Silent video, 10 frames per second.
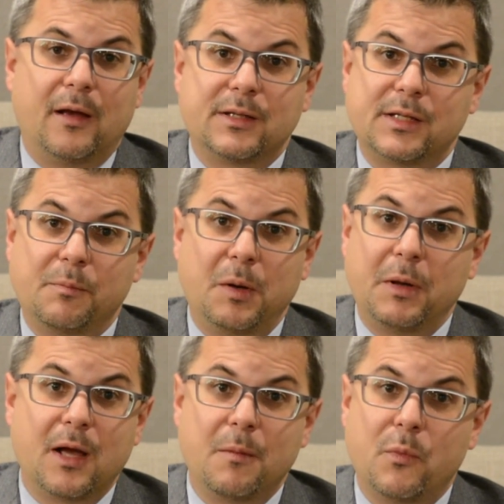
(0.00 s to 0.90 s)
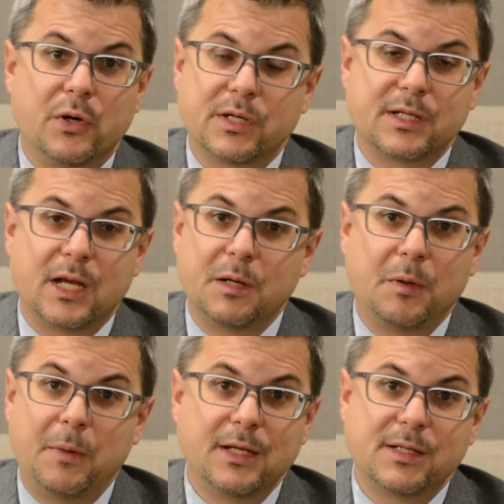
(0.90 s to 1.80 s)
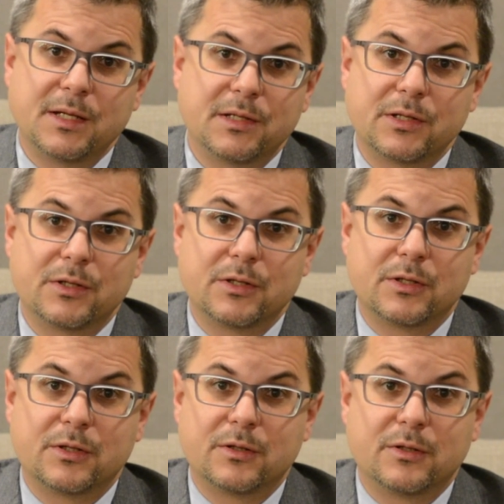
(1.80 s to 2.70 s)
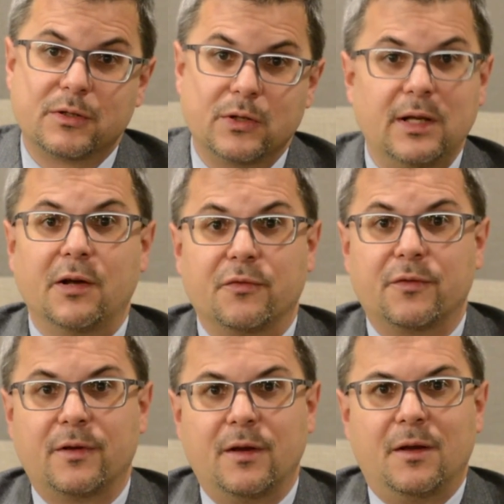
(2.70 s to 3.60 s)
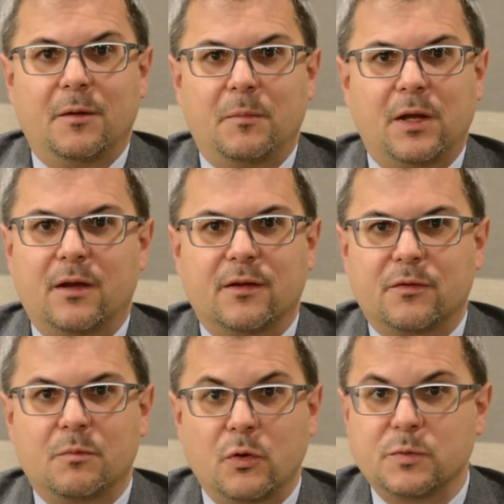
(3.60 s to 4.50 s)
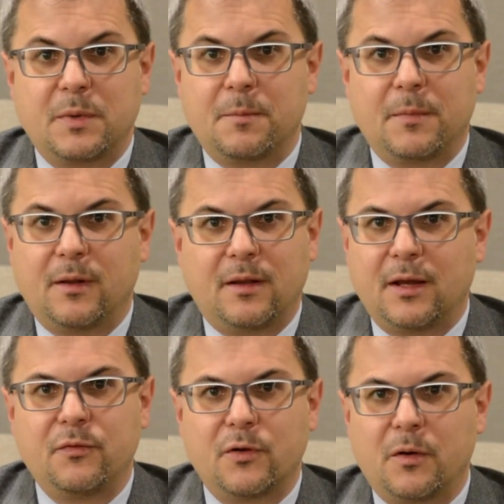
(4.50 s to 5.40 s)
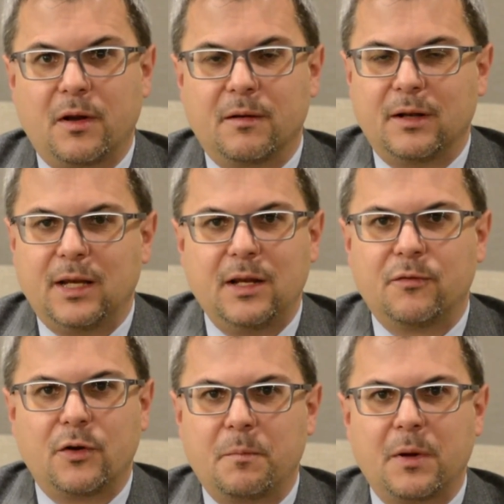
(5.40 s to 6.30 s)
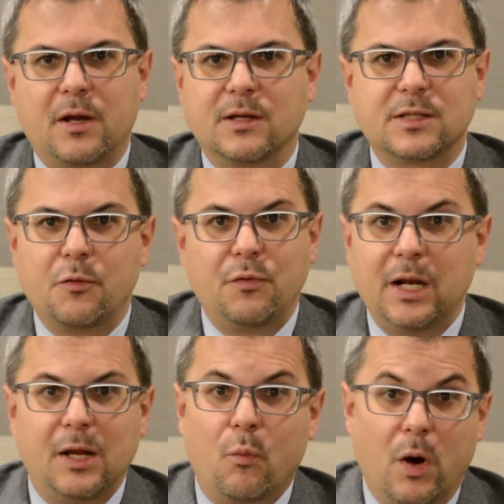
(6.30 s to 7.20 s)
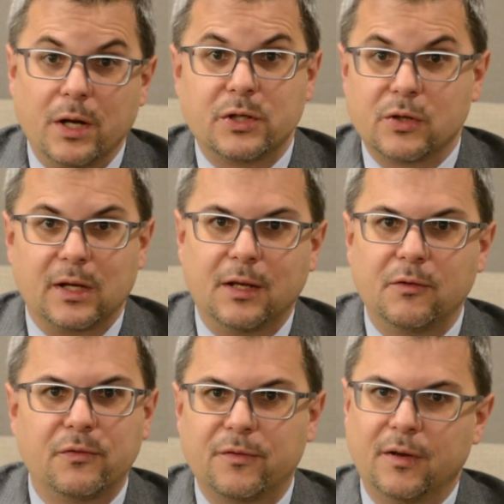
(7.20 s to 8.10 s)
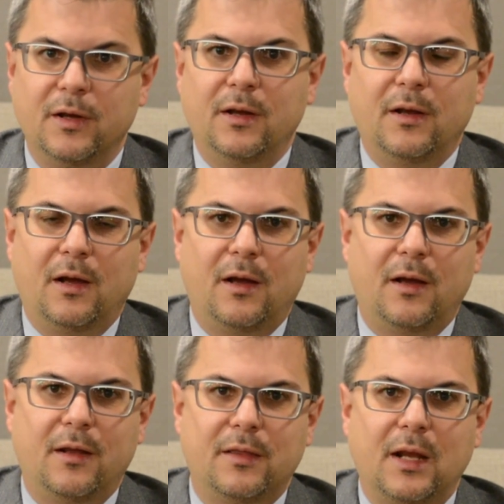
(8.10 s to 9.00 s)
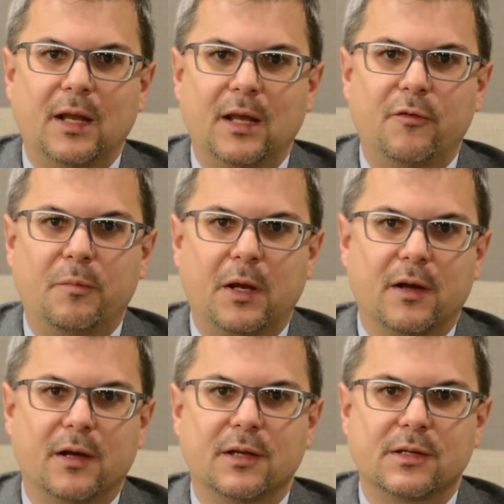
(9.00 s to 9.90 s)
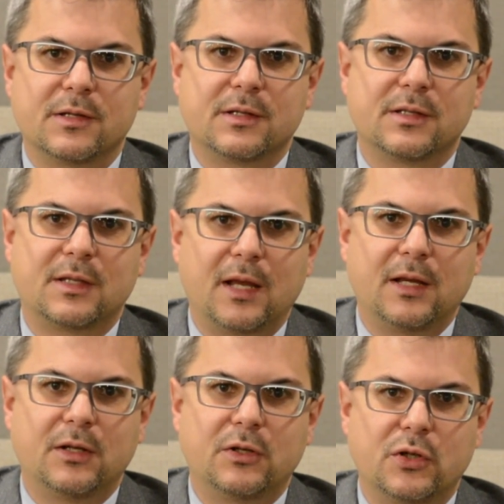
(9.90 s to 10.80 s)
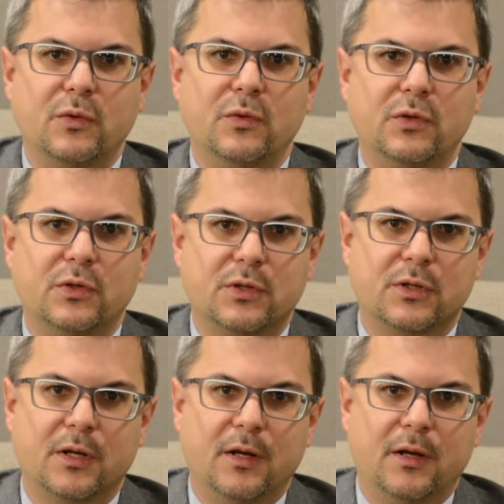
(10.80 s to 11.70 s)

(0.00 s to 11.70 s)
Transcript: simply become more sustainable places to live. Because most people leave not because they really want to leave, they leave because they choose.